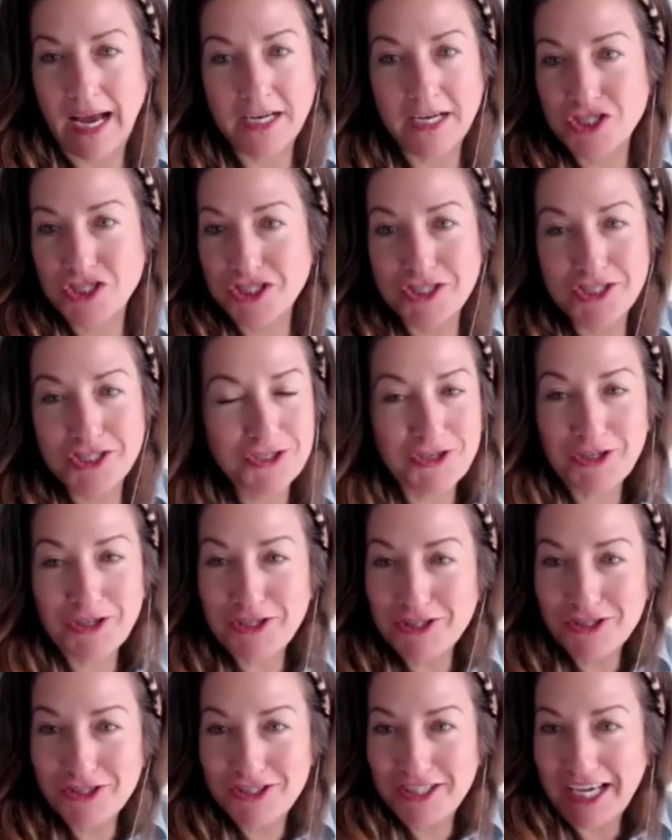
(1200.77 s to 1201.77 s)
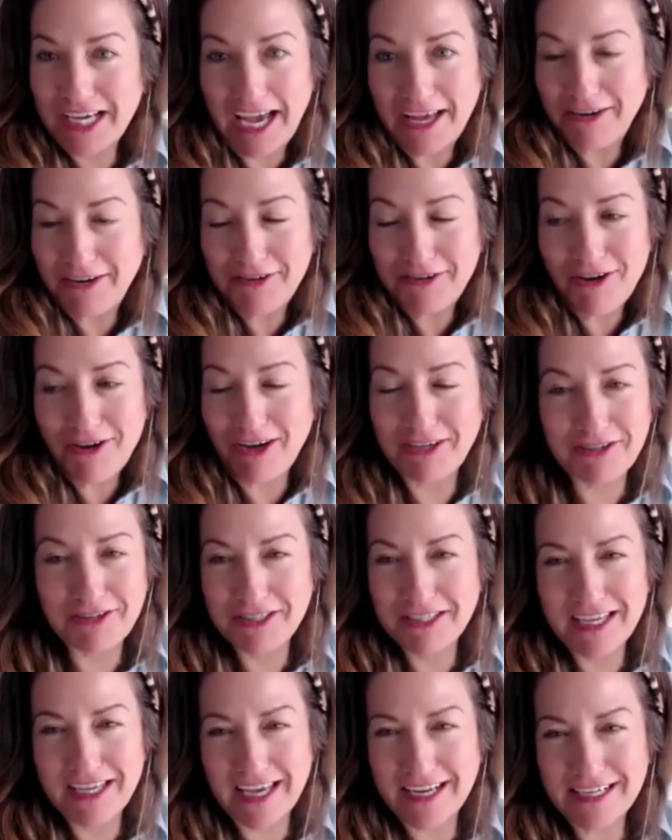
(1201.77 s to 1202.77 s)
I just couldn't, I don't know, I
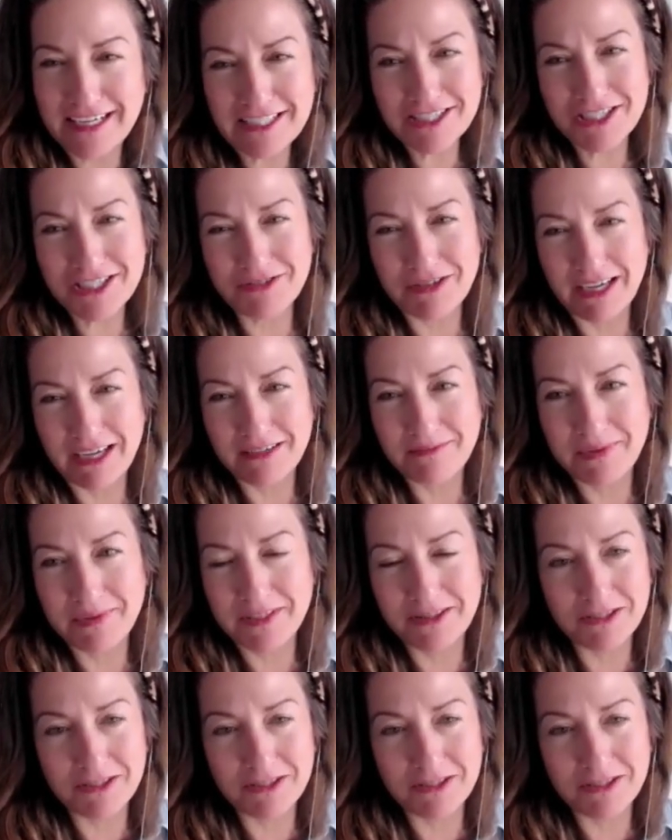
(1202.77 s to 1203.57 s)
couldn't get into it because